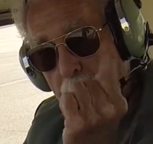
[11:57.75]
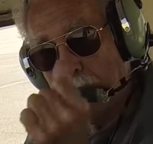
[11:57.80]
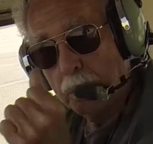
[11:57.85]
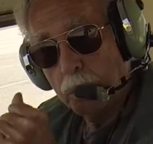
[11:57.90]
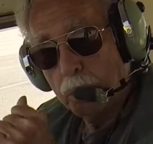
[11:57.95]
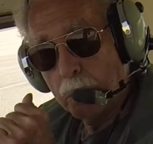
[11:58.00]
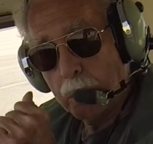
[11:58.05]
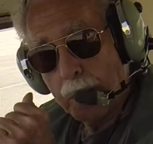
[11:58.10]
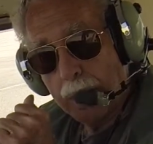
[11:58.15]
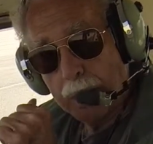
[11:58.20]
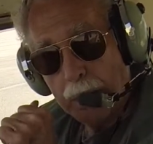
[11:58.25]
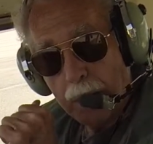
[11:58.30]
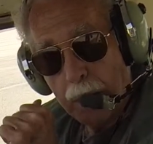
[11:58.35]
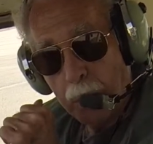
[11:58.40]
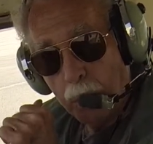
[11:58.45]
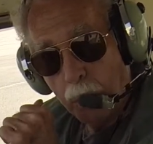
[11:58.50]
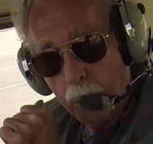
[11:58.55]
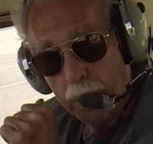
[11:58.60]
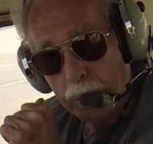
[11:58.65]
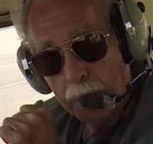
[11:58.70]
and right
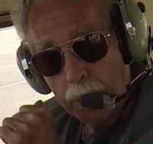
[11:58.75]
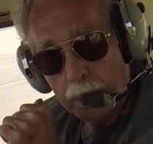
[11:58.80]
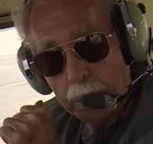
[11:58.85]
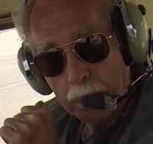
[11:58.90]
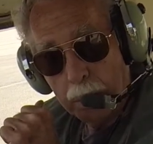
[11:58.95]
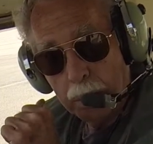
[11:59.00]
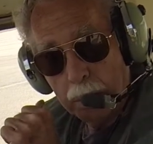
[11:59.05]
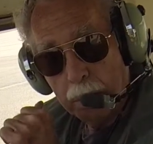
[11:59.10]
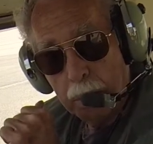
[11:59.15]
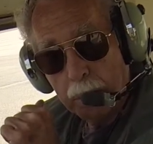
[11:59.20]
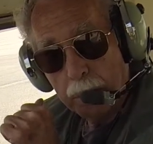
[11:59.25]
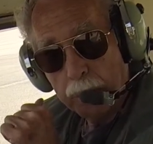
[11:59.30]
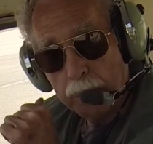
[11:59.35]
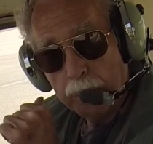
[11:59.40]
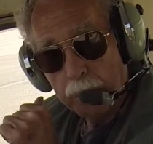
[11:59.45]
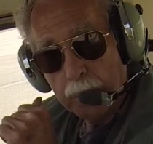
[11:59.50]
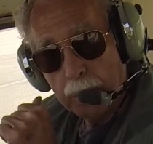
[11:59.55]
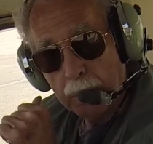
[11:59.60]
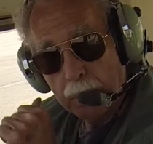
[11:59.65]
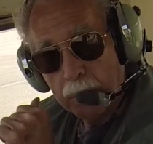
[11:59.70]
downwind
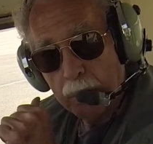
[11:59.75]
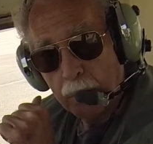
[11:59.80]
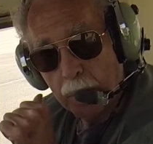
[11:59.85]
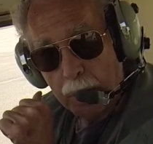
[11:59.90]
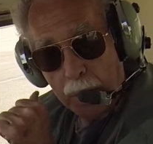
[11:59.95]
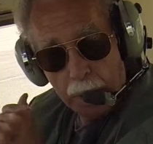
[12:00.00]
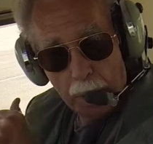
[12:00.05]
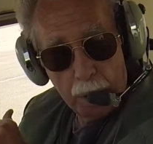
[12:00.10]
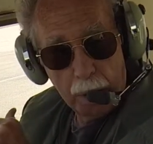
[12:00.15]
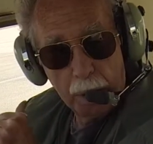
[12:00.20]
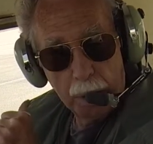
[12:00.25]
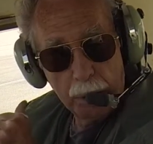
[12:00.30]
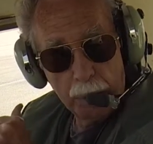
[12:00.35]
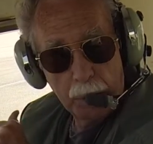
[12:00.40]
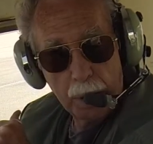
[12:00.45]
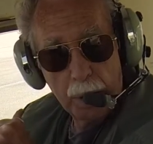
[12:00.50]
for other